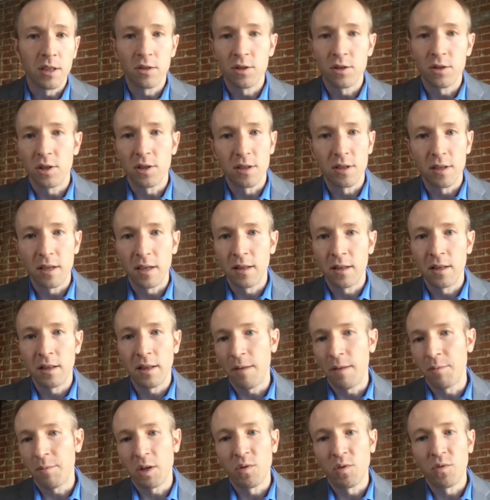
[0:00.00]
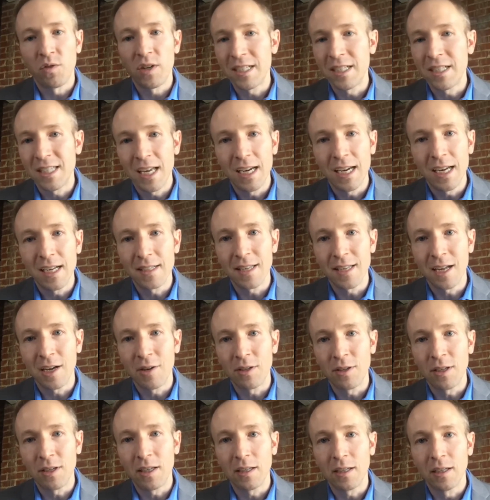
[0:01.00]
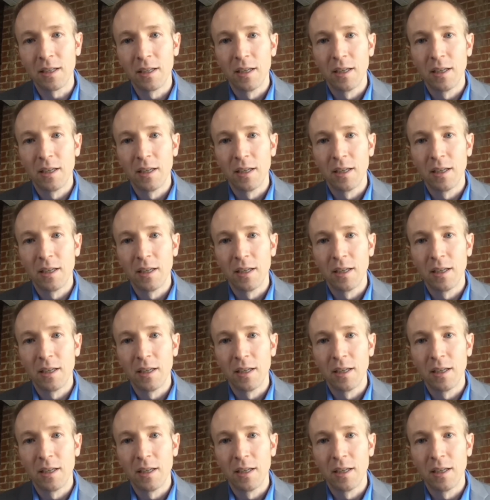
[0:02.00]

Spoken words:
just, the laptop's very tinny sounding.